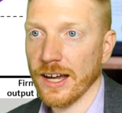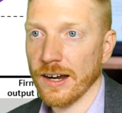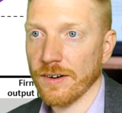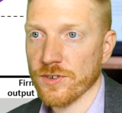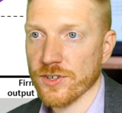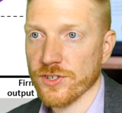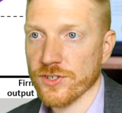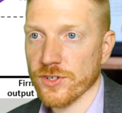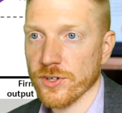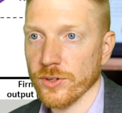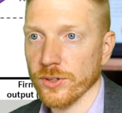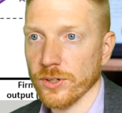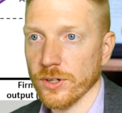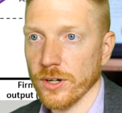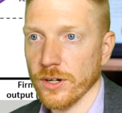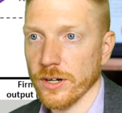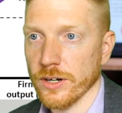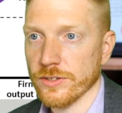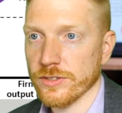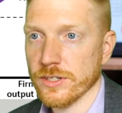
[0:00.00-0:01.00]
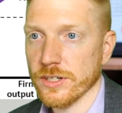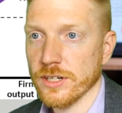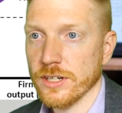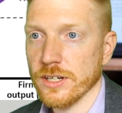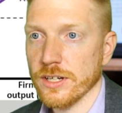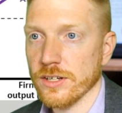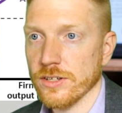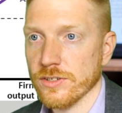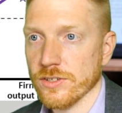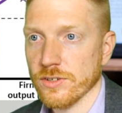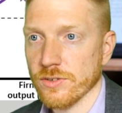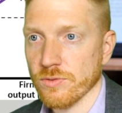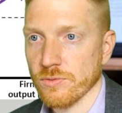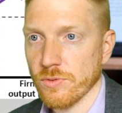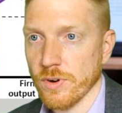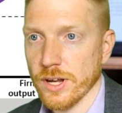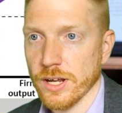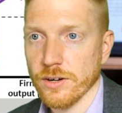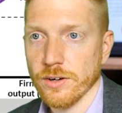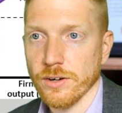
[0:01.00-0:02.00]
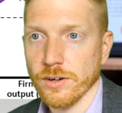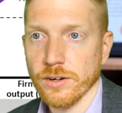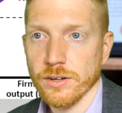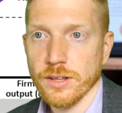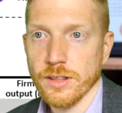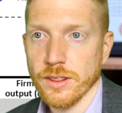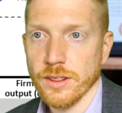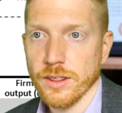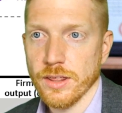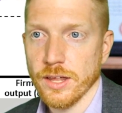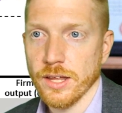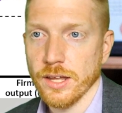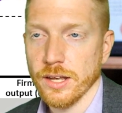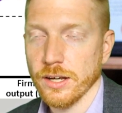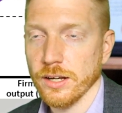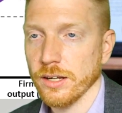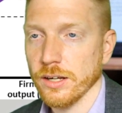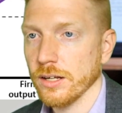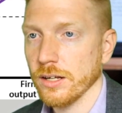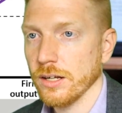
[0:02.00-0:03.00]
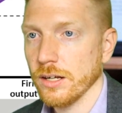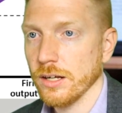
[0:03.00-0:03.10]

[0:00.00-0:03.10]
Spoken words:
average total cost is greater than